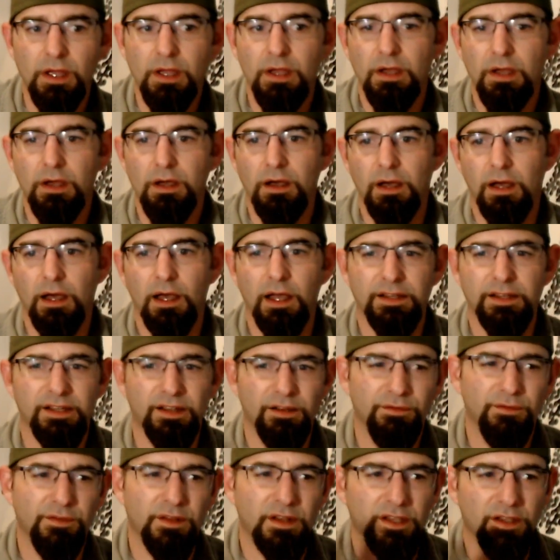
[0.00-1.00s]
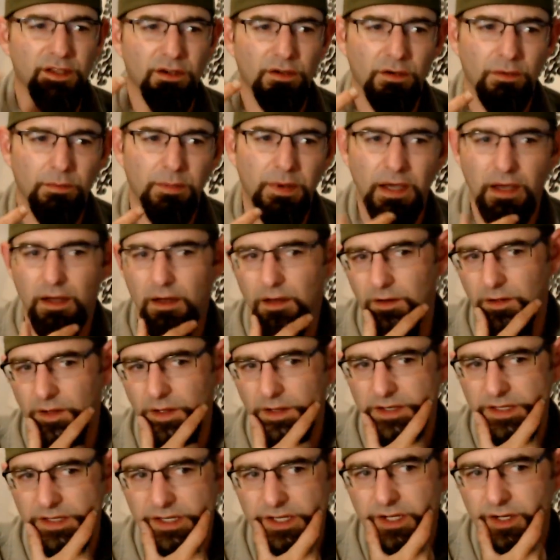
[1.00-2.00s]
I did a video about a
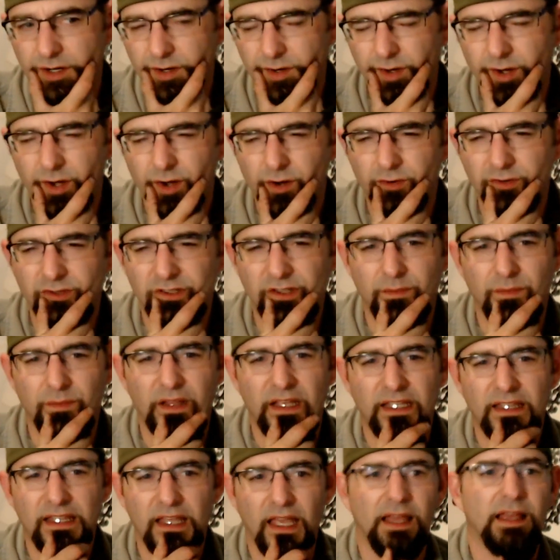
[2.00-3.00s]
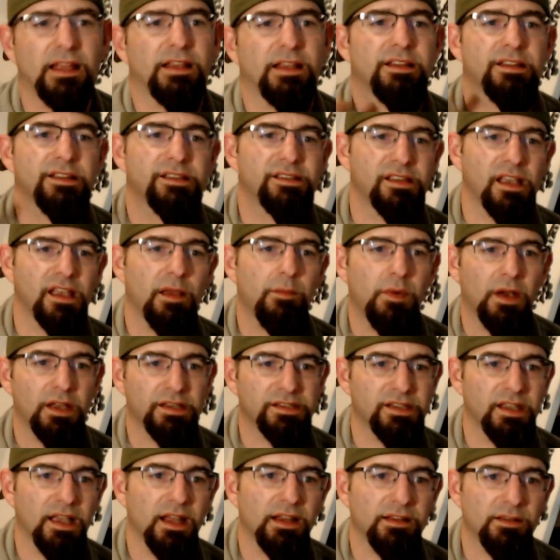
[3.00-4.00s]
year ago, something like that. I did a
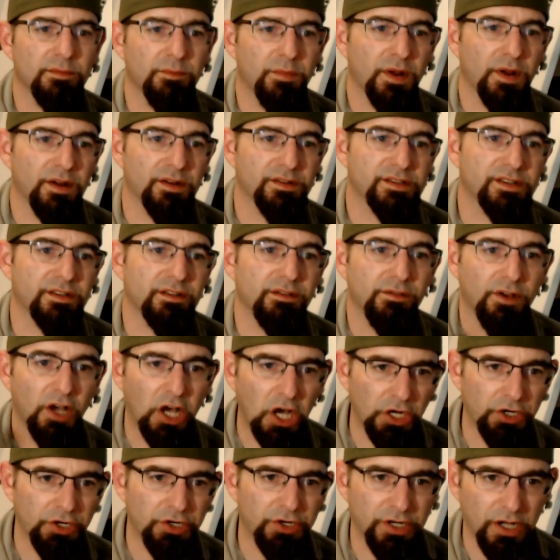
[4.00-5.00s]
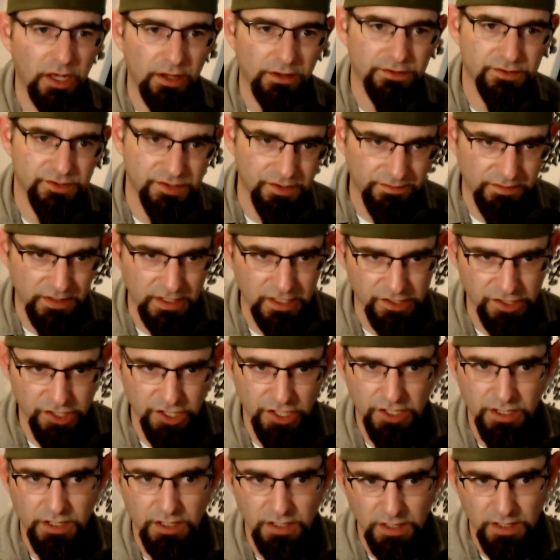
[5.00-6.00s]
side-by-side comparison of $100 of
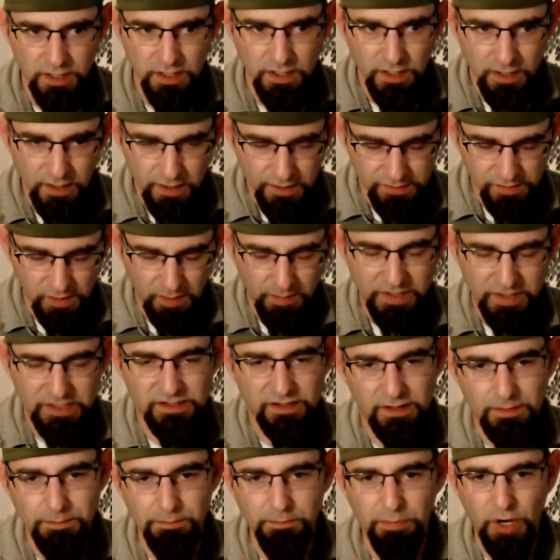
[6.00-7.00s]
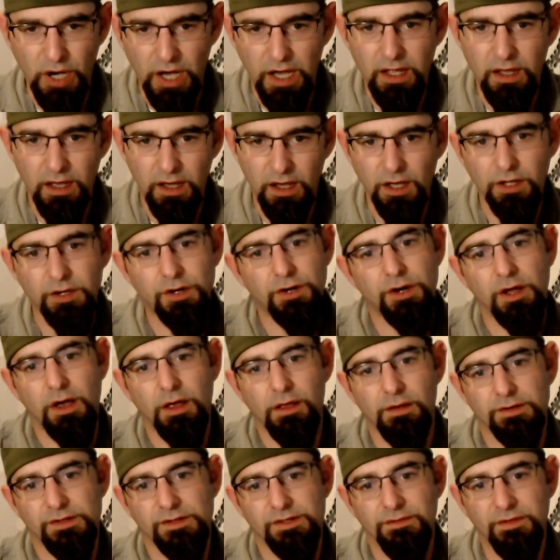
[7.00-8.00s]
each. So I basically bought
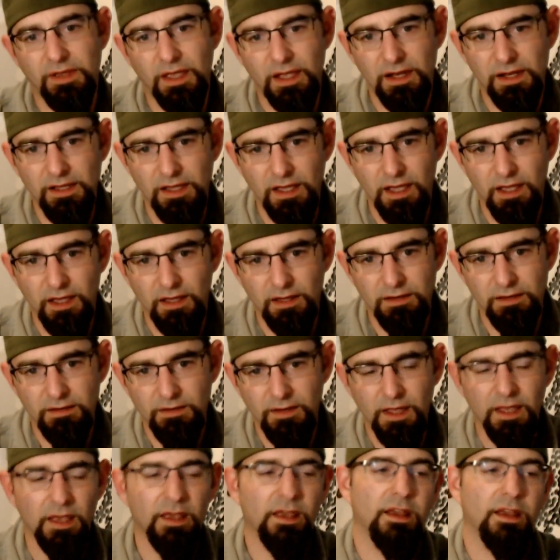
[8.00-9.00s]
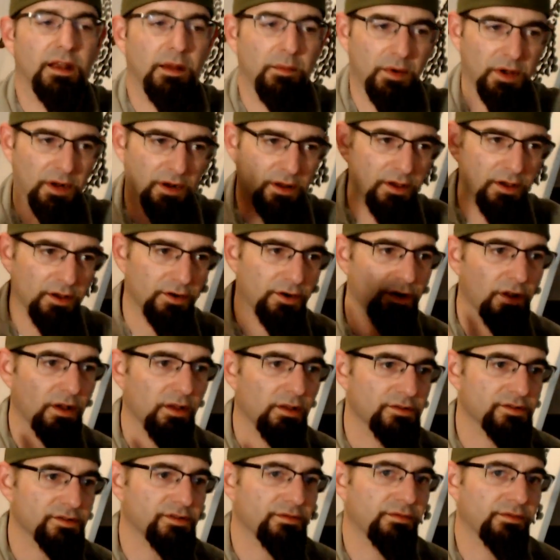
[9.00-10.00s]
$100 of ADA, and I bought
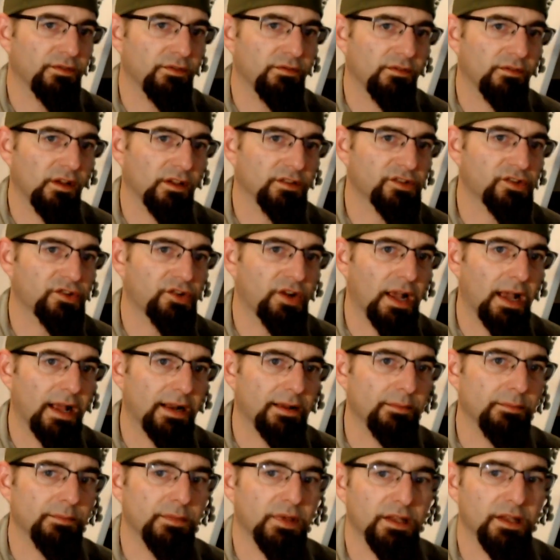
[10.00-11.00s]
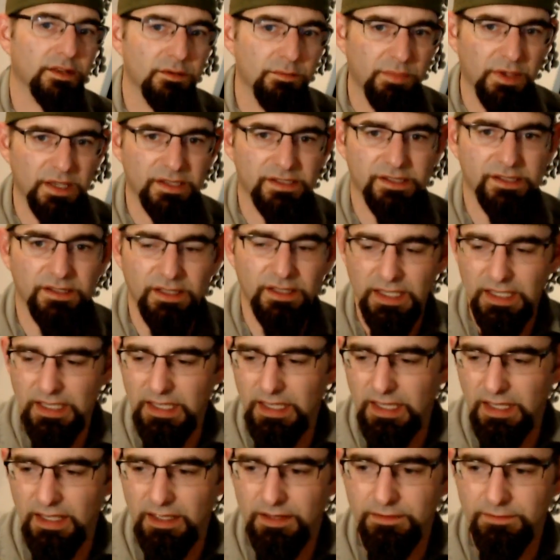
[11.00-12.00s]
$100 of Fluval Stratum, and you basically
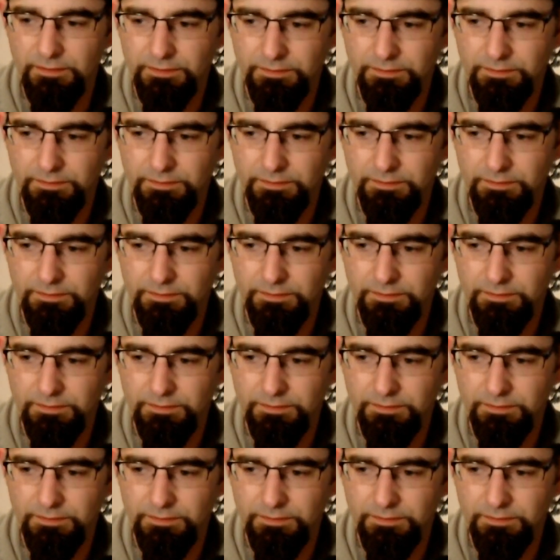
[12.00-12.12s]
get,